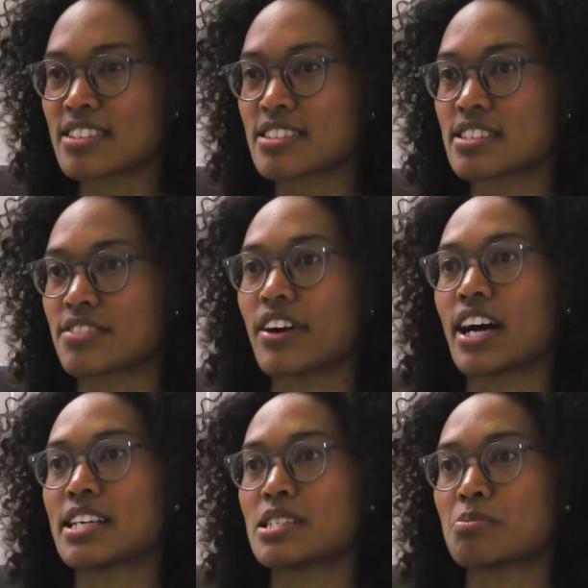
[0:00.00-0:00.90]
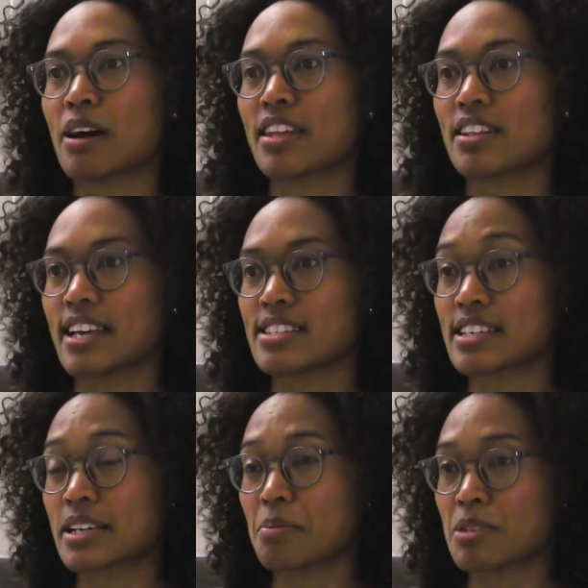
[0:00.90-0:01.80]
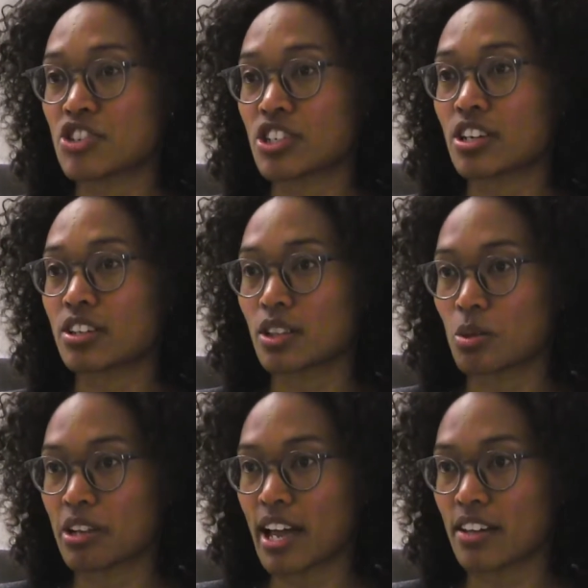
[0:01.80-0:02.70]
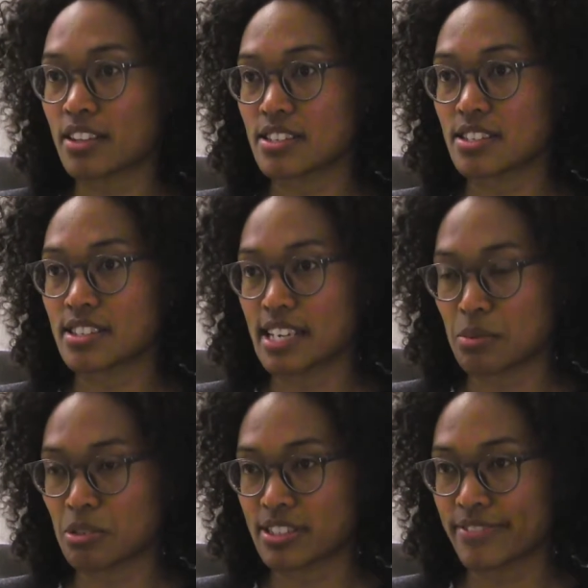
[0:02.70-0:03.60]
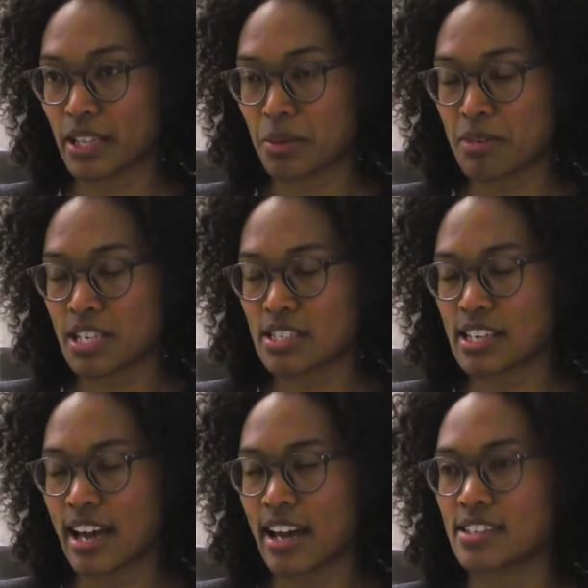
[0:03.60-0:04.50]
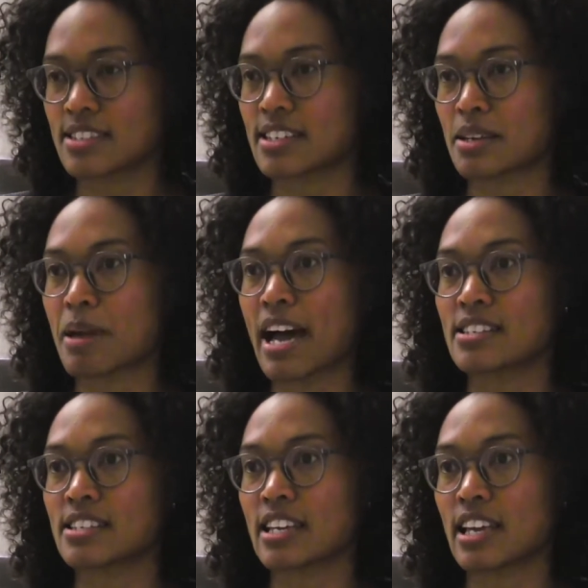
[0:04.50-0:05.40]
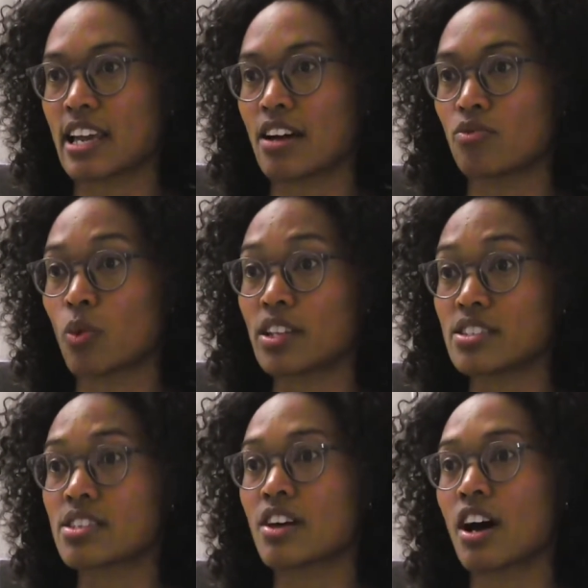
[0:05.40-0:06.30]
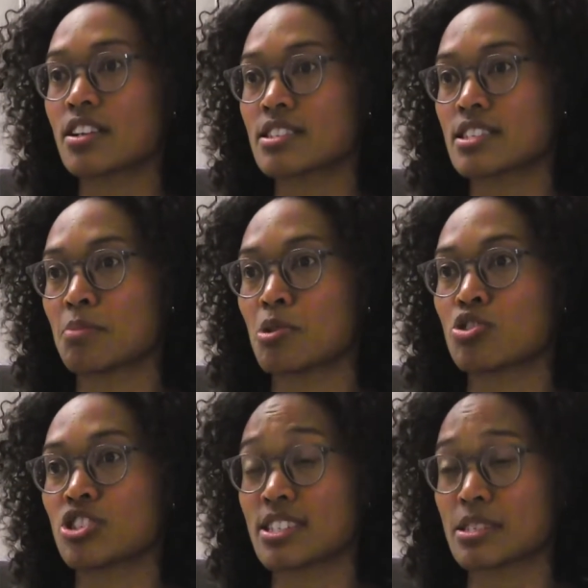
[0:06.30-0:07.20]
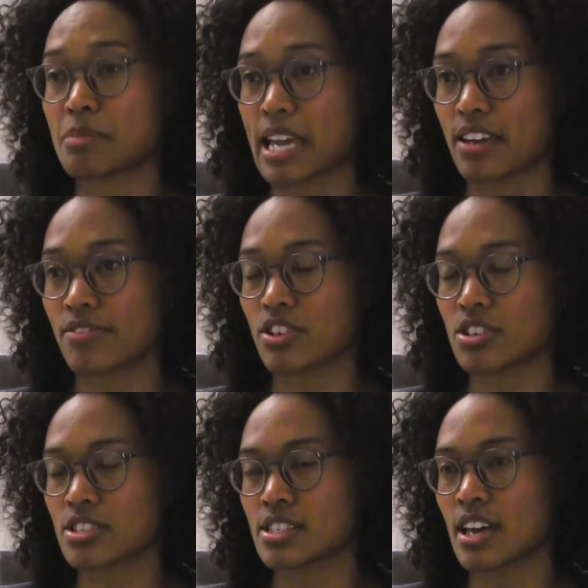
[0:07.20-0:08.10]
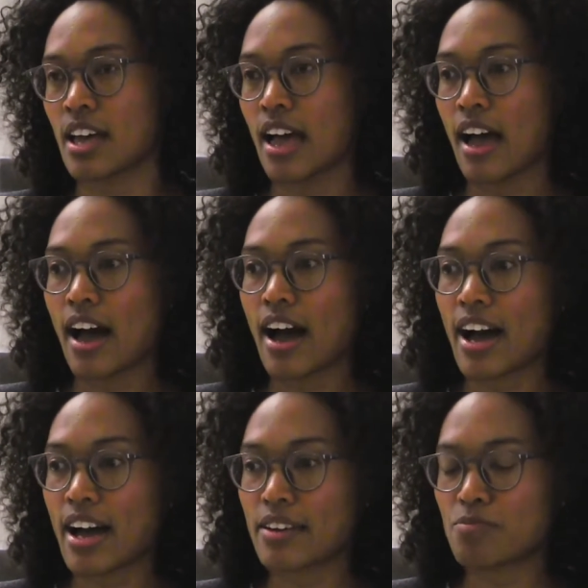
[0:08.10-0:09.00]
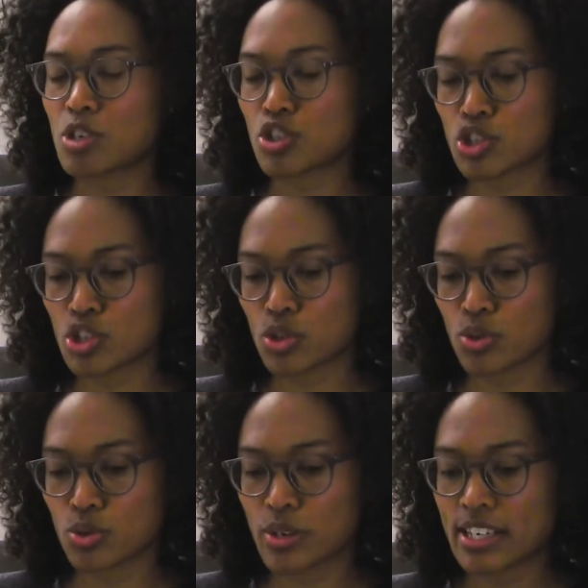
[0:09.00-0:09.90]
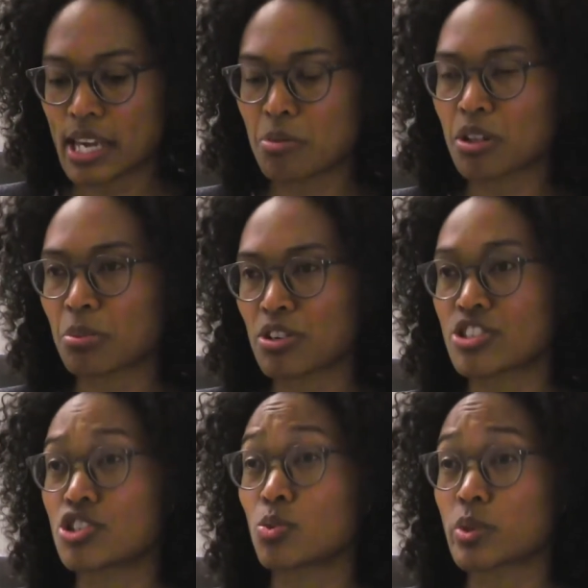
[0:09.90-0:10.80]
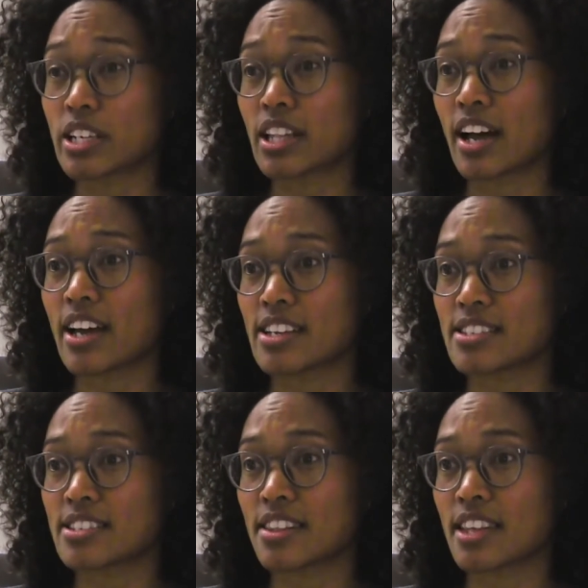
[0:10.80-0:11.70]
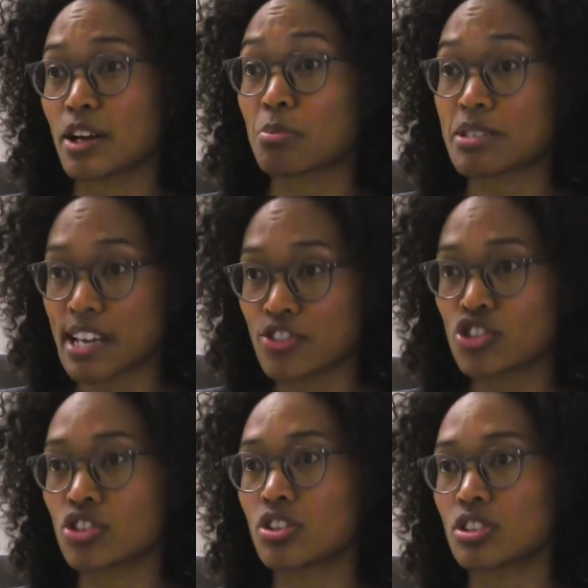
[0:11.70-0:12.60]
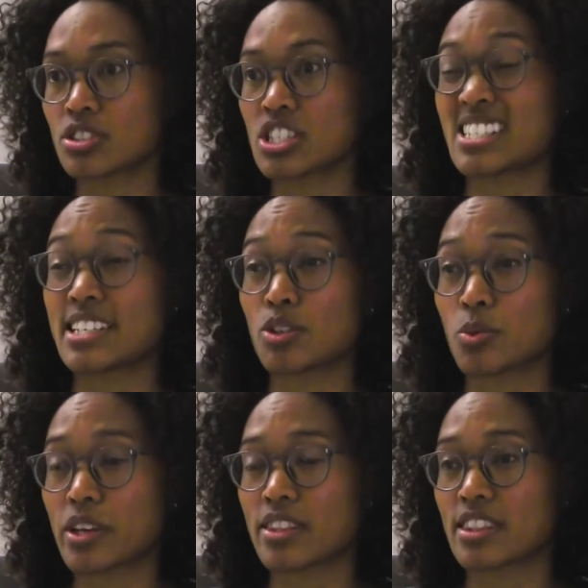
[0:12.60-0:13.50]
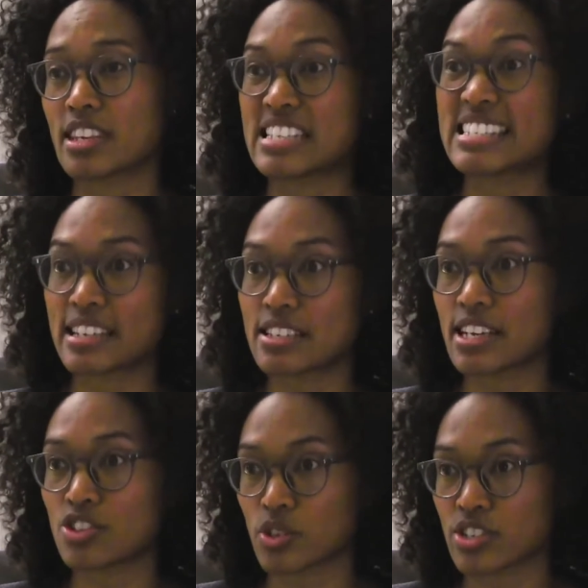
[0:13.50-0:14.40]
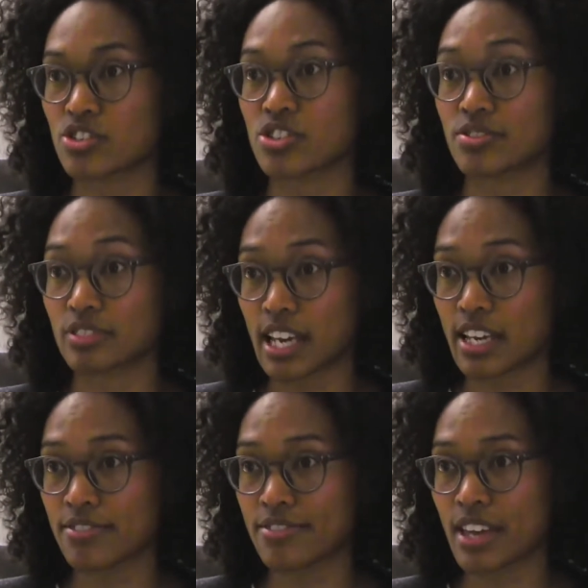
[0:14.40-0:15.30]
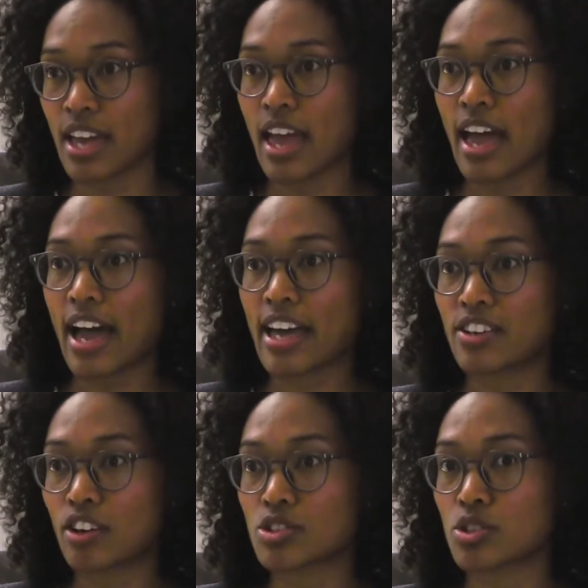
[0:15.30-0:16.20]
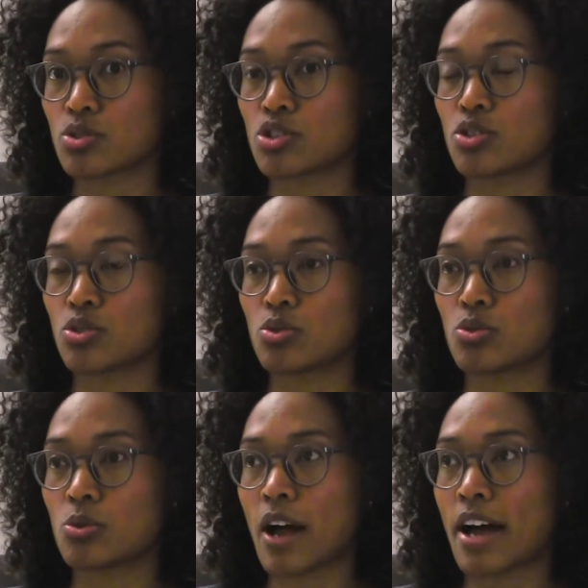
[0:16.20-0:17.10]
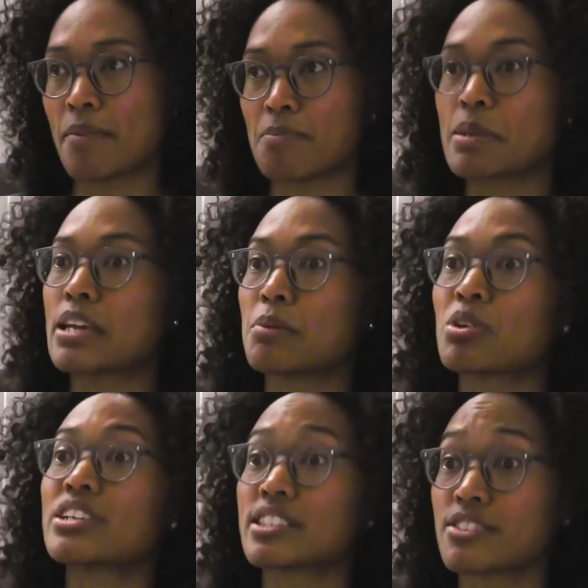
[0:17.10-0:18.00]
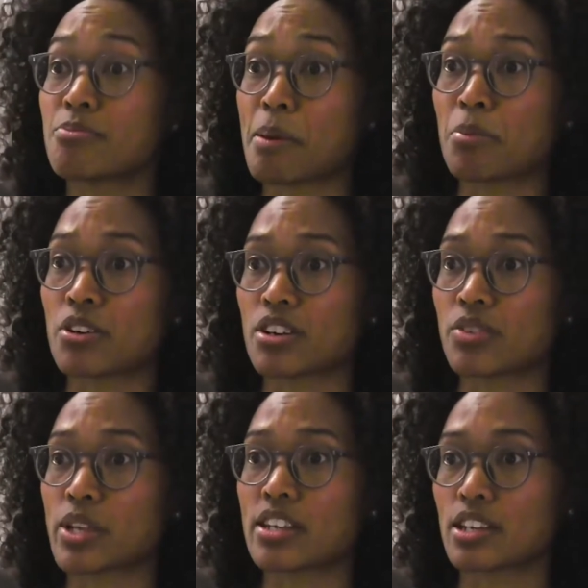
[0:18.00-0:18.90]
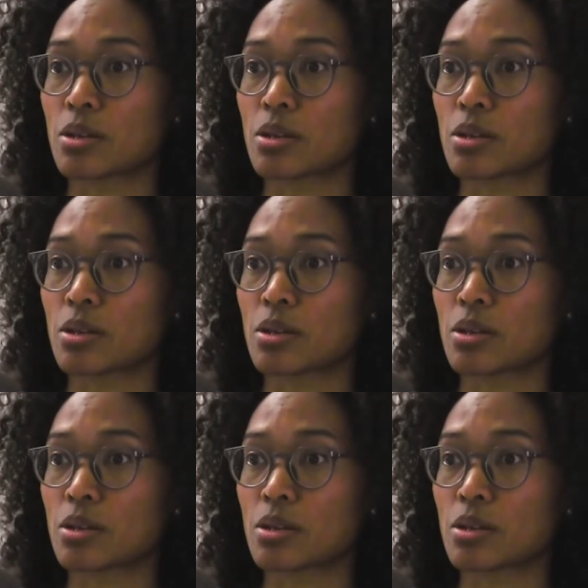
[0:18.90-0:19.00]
is defined by the Lancet Commission on Global Health and Sustainable Development as the capacity of one's thoughts, emotions, and behaviors to enable a person to realize their potential, to deal with the day-to-day stressors of life, and also to be a productive member within a